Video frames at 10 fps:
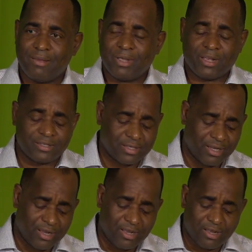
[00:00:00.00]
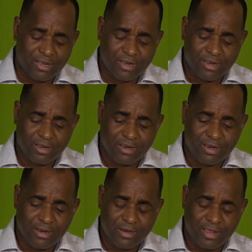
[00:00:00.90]
Because
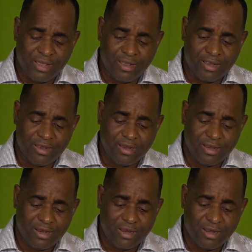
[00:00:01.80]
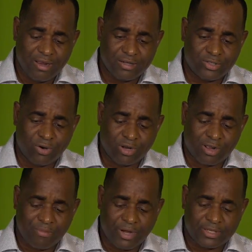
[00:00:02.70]
the donor
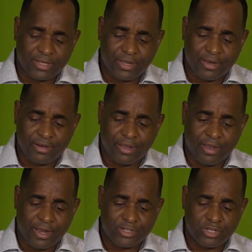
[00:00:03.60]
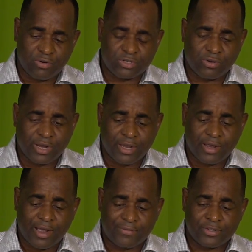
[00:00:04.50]
community, the NGOs who are
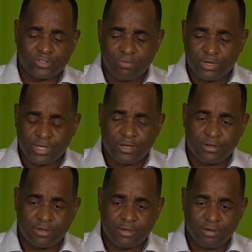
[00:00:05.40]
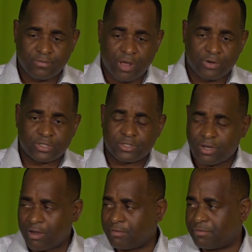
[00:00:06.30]
here, have distributed thousands
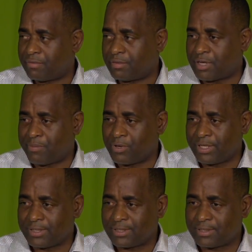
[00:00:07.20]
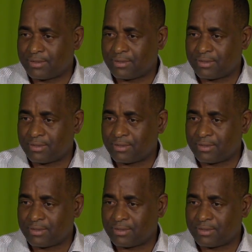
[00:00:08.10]
of tarpaulins.